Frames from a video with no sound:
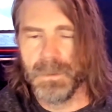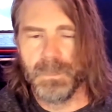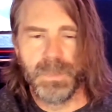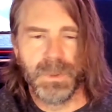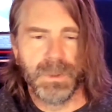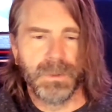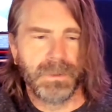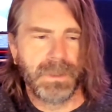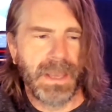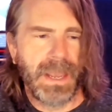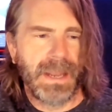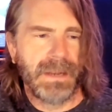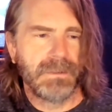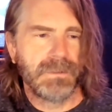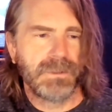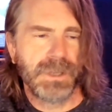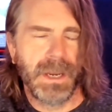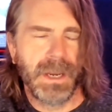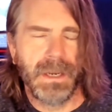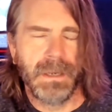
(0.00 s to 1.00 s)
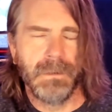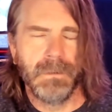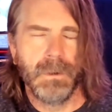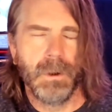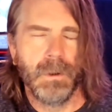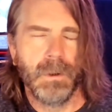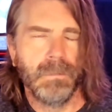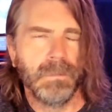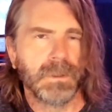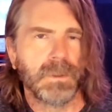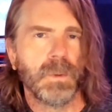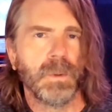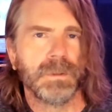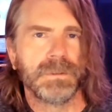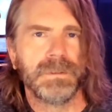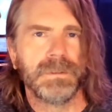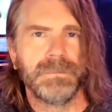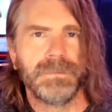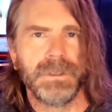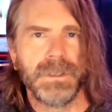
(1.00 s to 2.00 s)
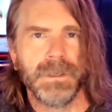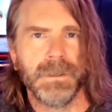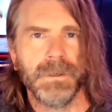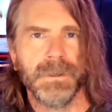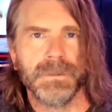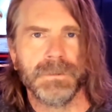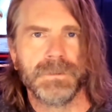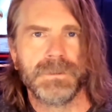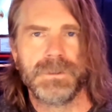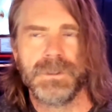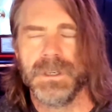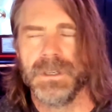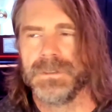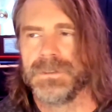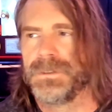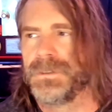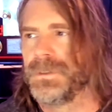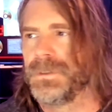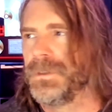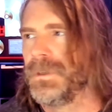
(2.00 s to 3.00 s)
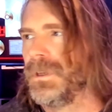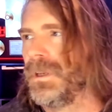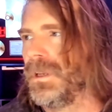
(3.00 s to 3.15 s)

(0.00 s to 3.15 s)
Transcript: of built that chain over the course of years, just